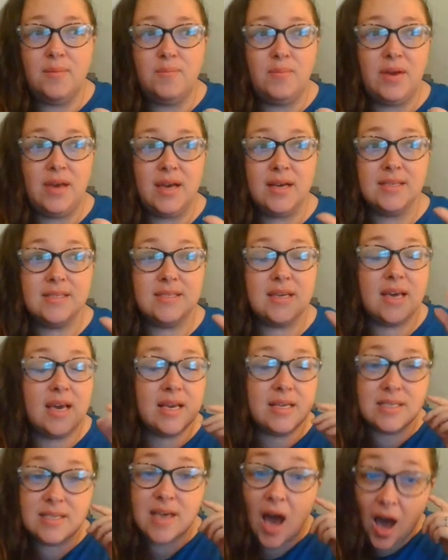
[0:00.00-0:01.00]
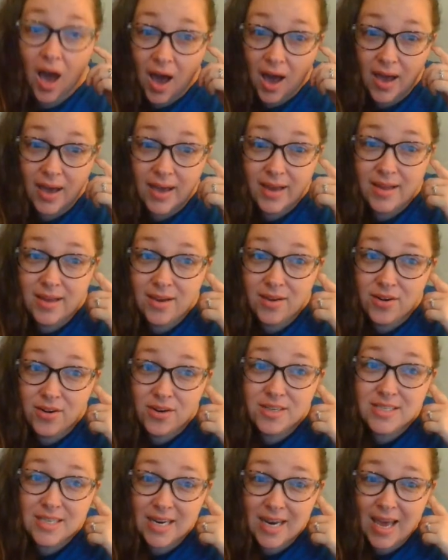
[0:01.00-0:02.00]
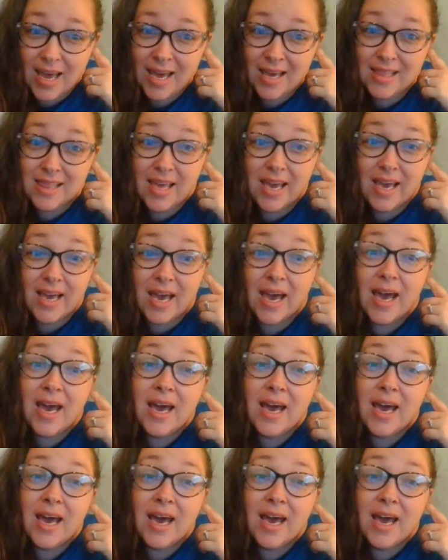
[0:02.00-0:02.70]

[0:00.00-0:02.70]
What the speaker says: because it's hot here today, like